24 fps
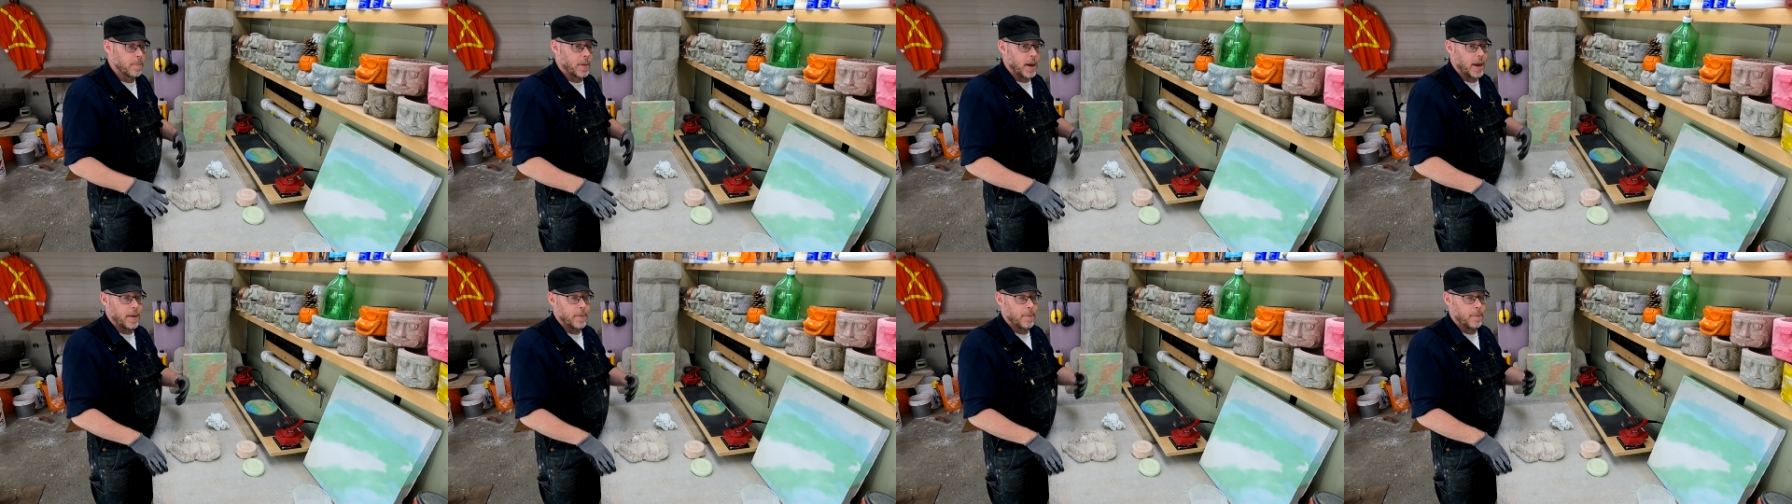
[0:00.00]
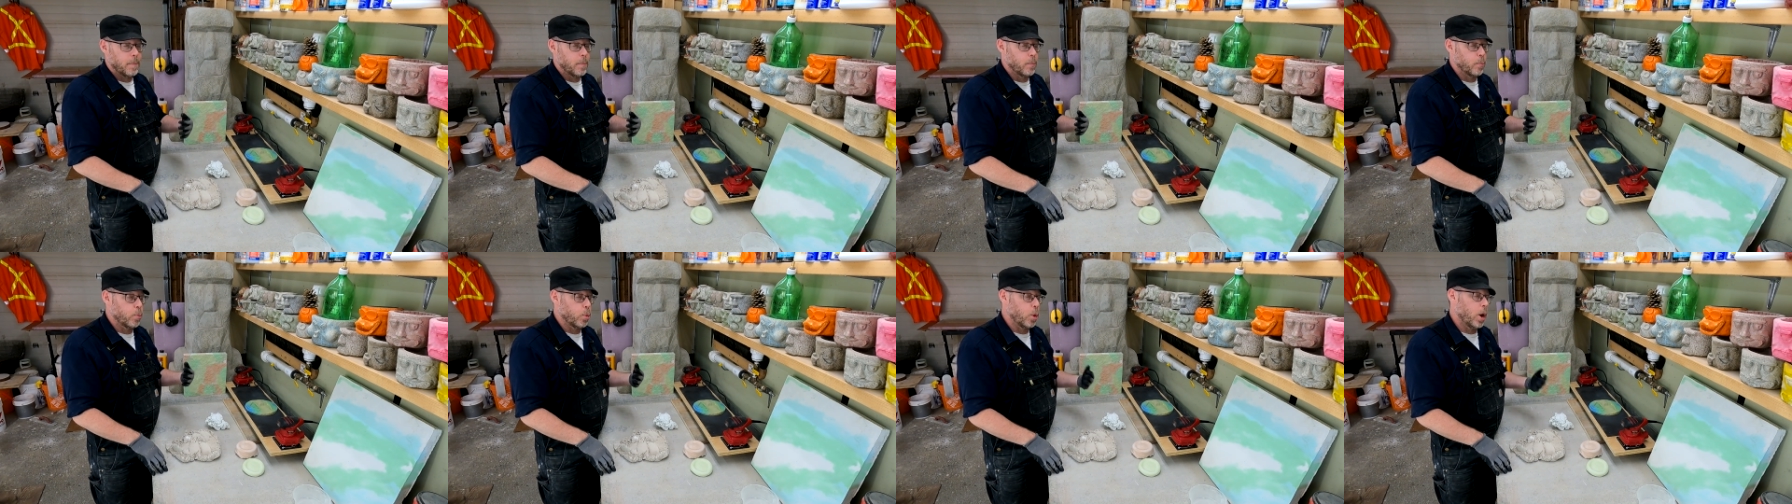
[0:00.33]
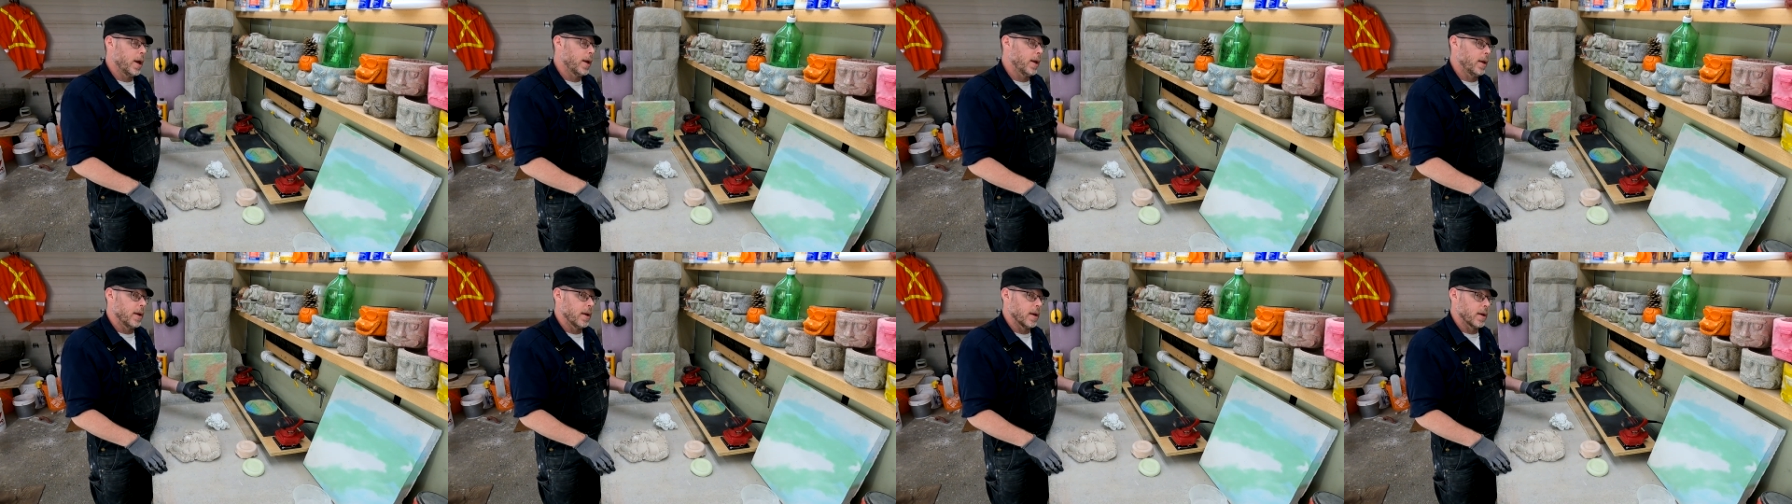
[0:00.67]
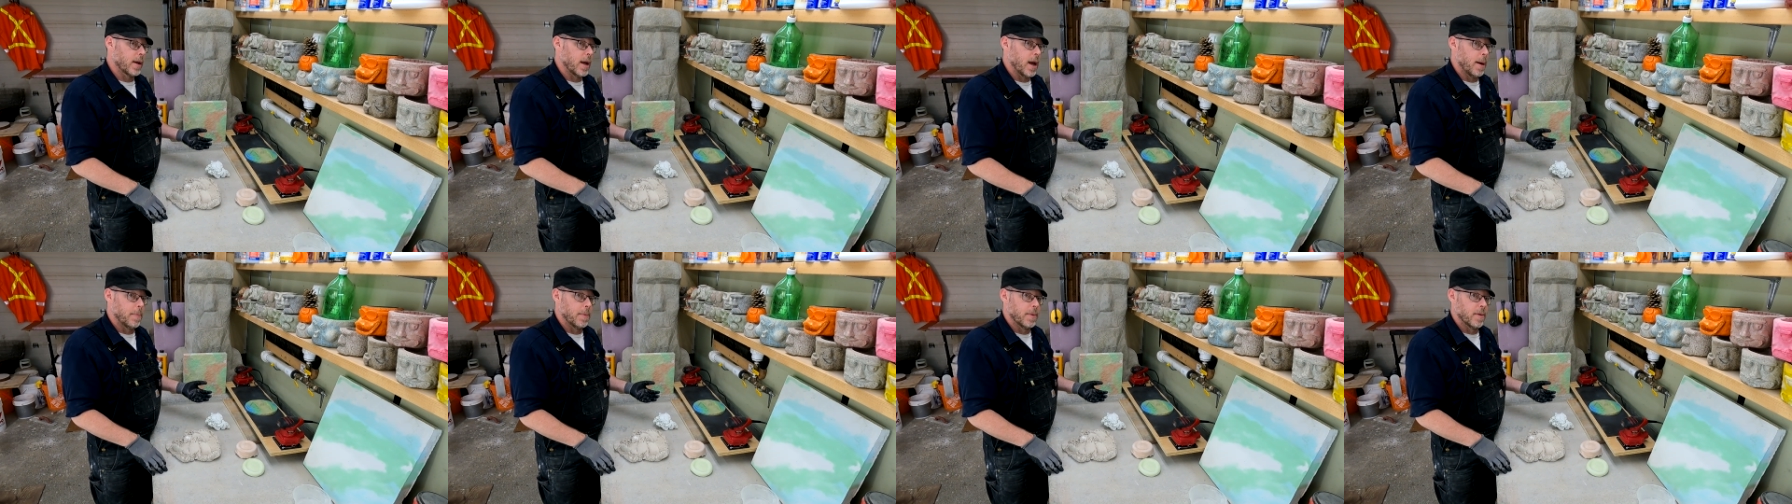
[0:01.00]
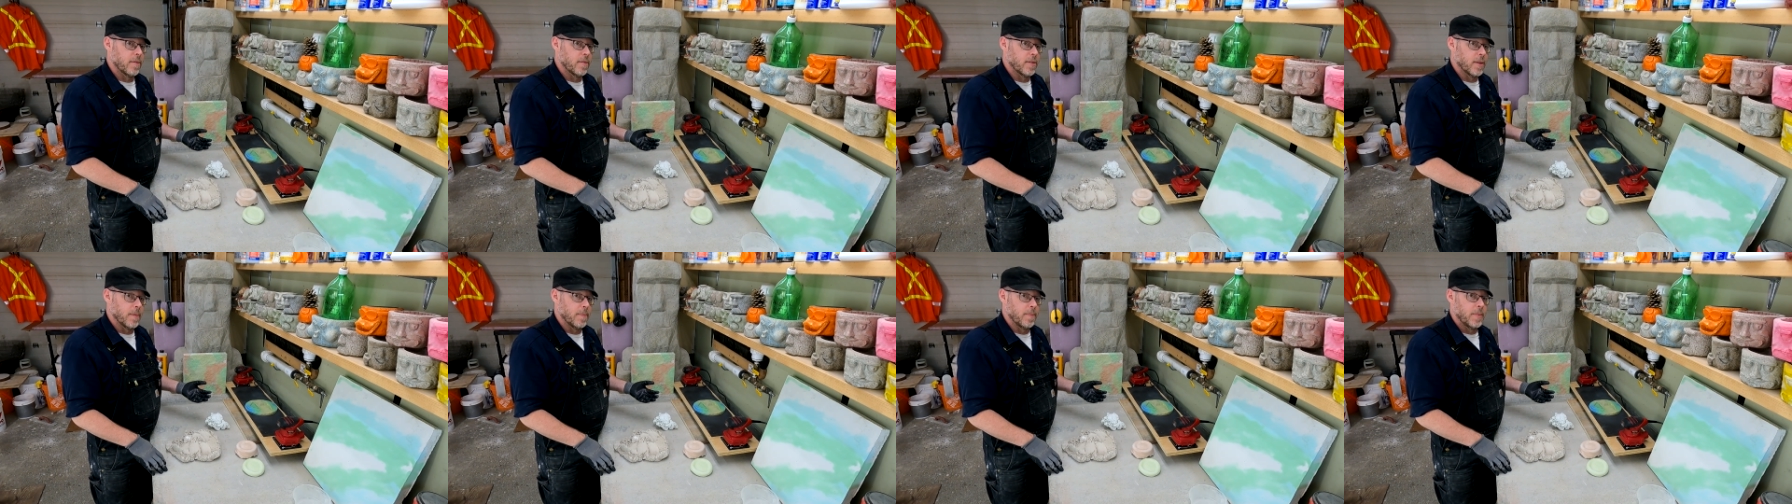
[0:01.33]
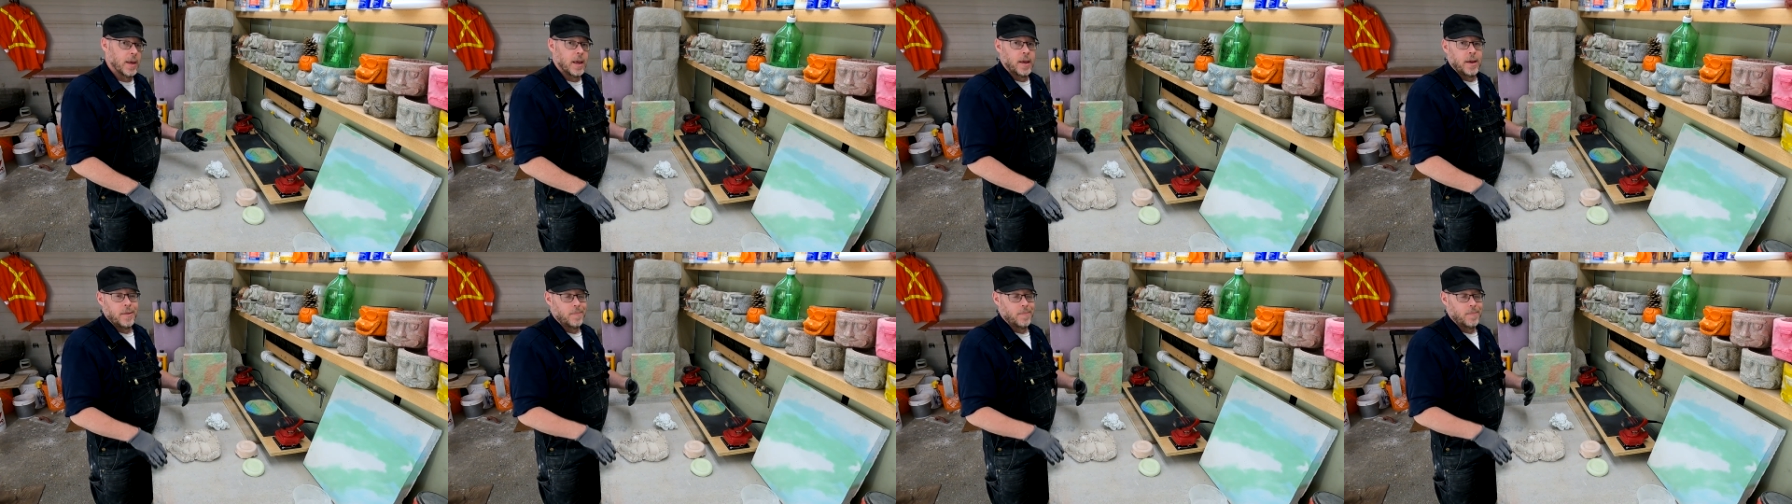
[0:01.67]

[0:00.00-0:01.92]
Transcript: by breaking a couple of them